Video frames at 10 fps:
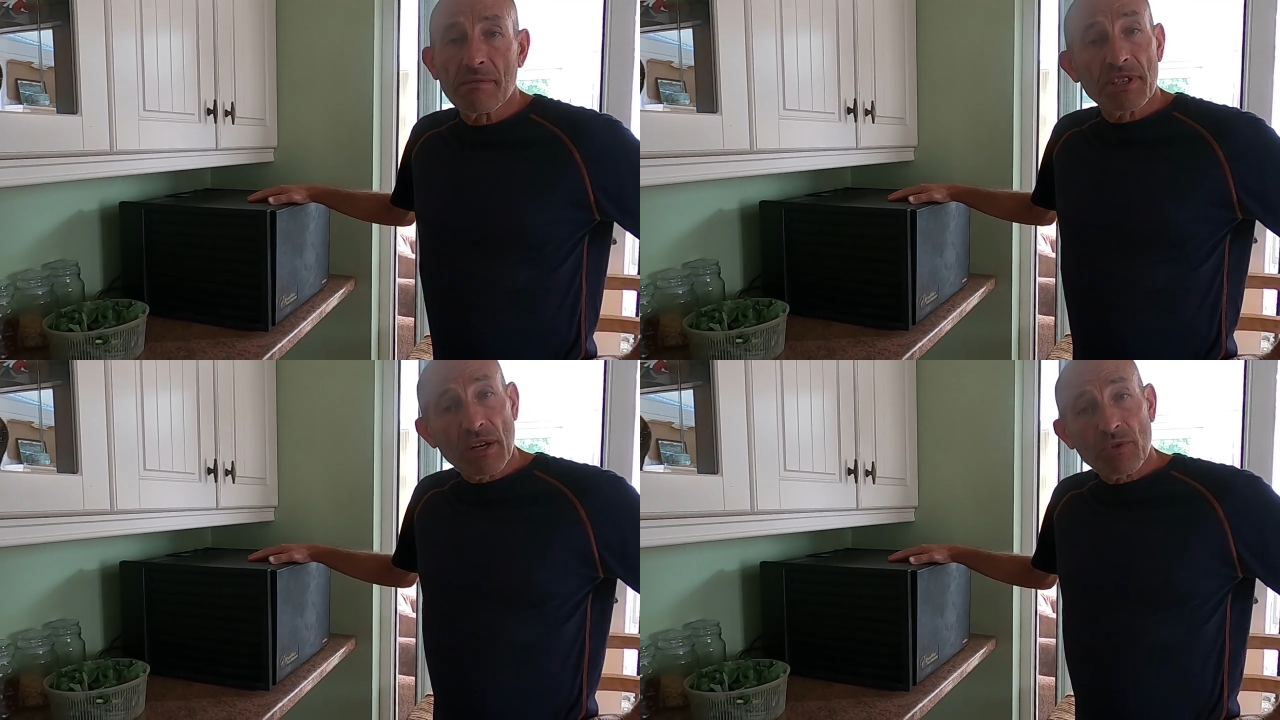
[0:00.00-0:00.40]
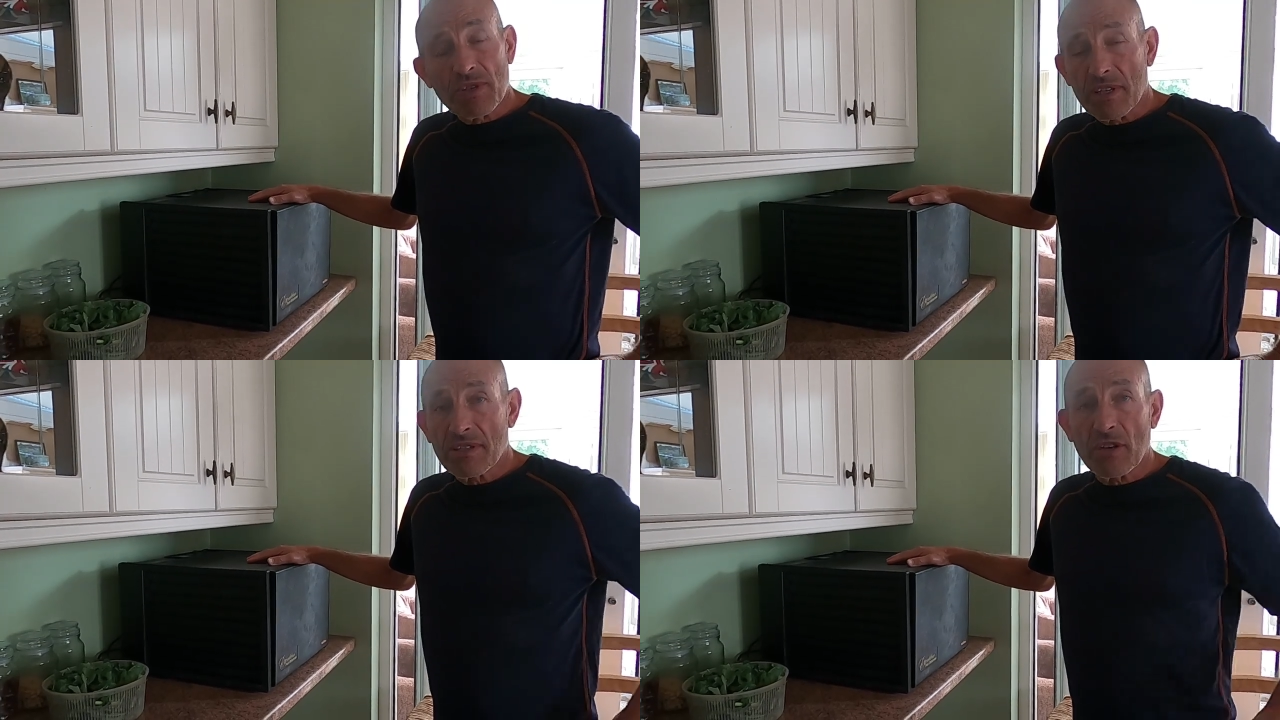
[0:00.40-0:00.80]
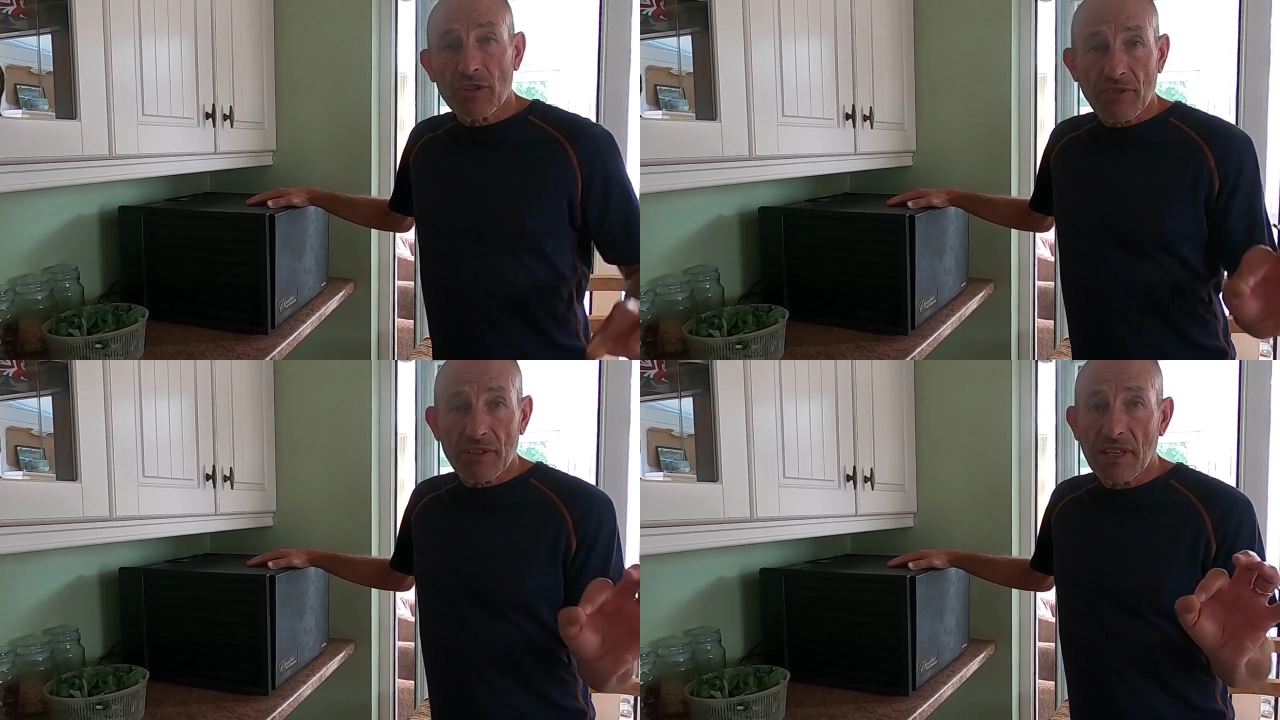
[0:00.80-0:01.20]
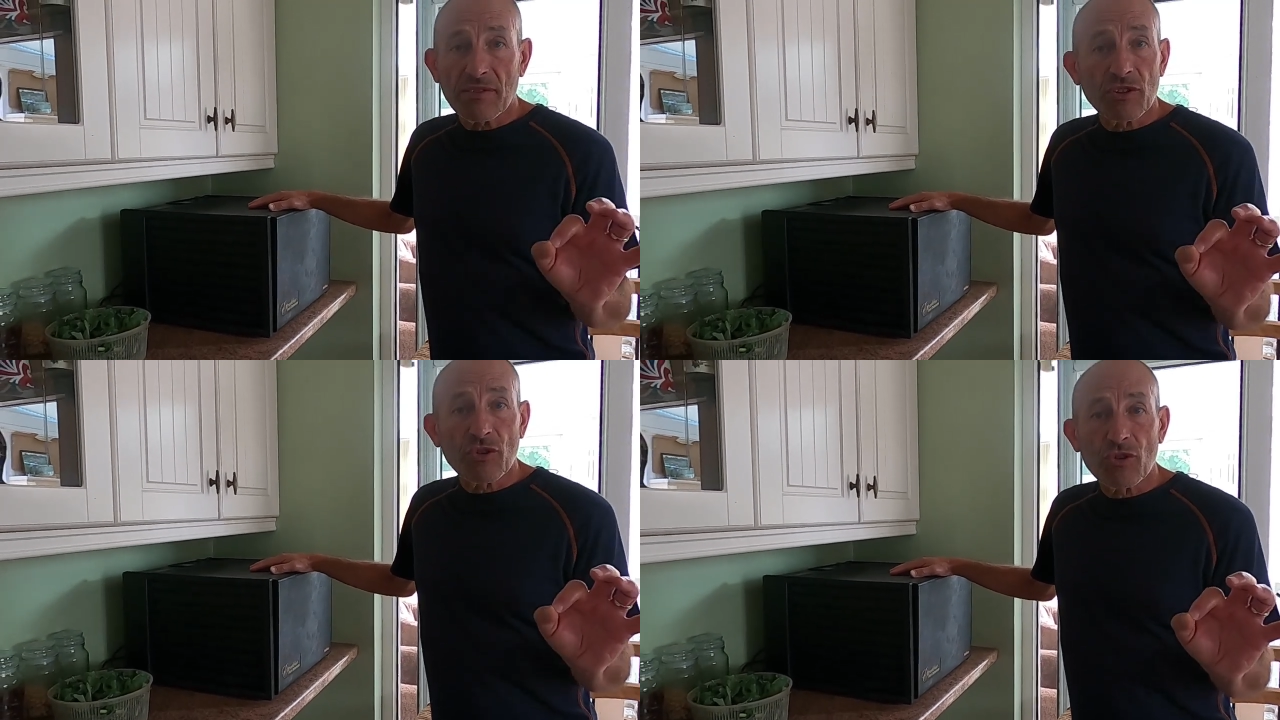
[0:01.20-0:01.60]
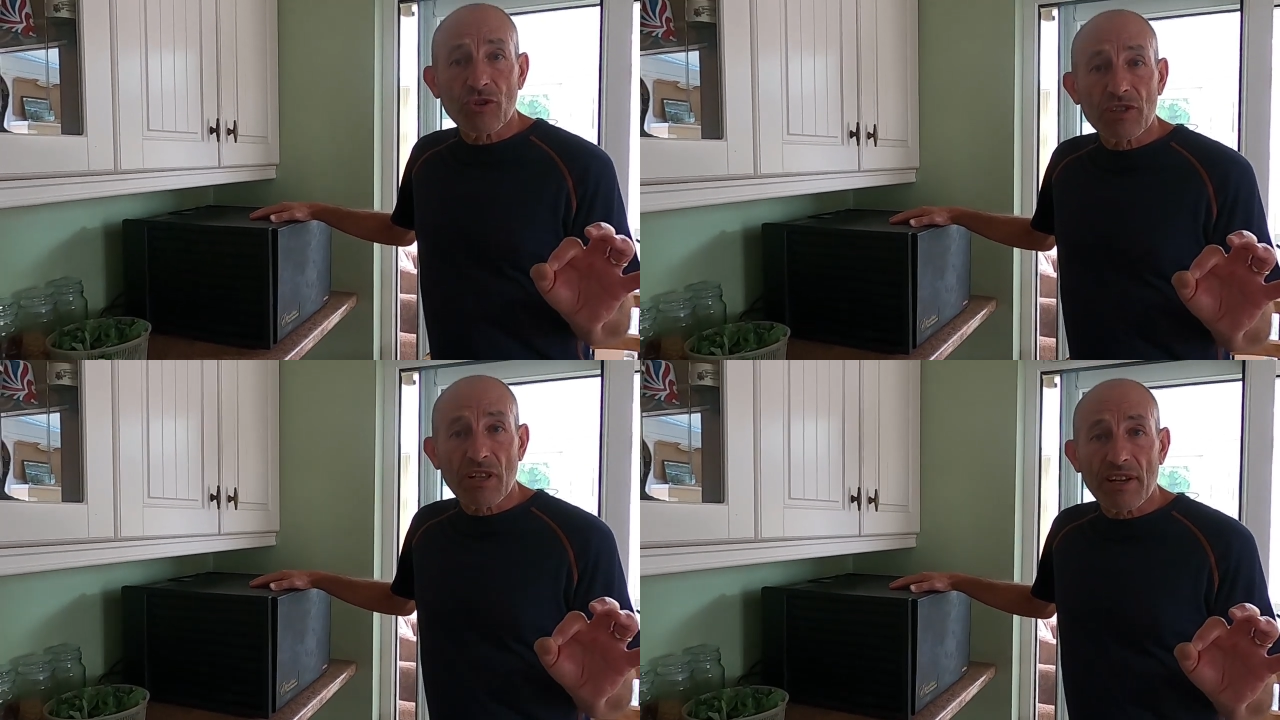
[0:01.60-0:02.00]
Celsius, so you'd have to leave the
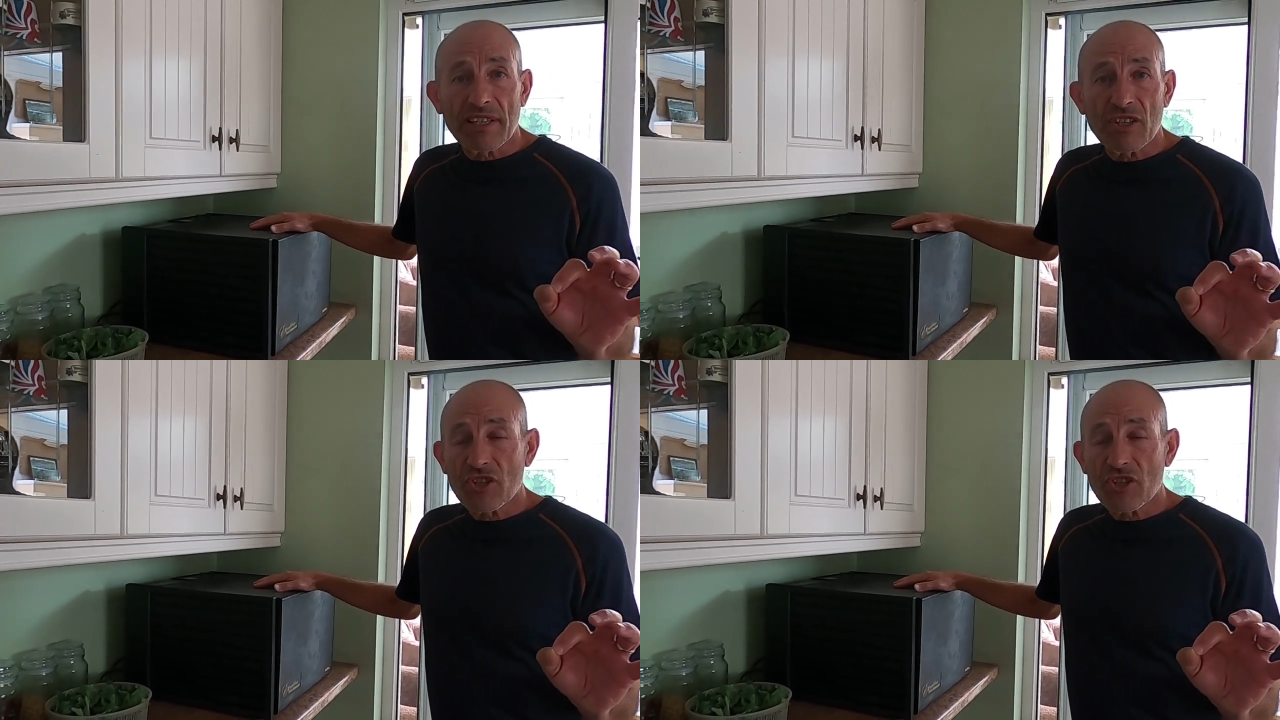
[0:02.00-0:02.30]
door slightly